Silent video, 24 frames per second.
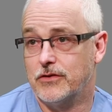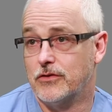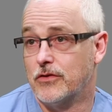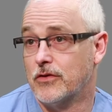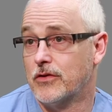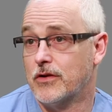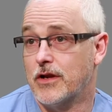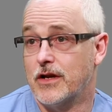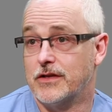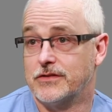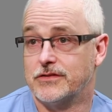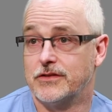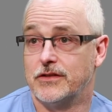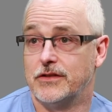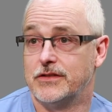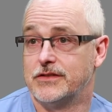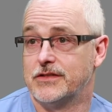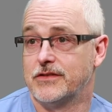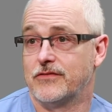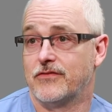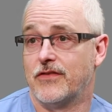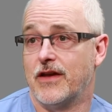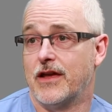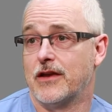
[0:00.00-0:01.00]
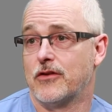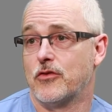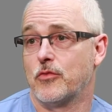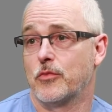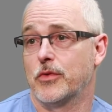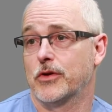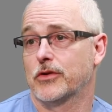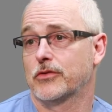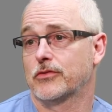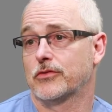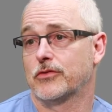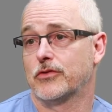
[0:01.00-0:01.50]
or not as good as at
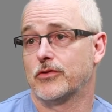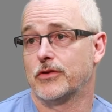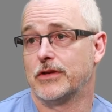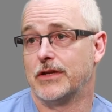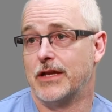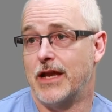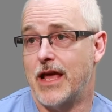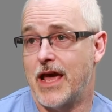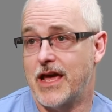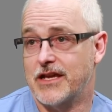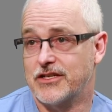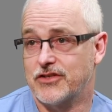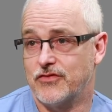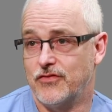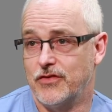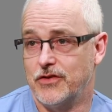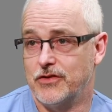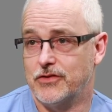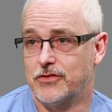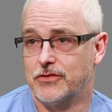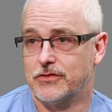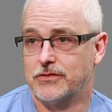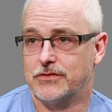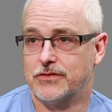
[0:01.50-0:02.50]
Vanderbilt or in Nashville.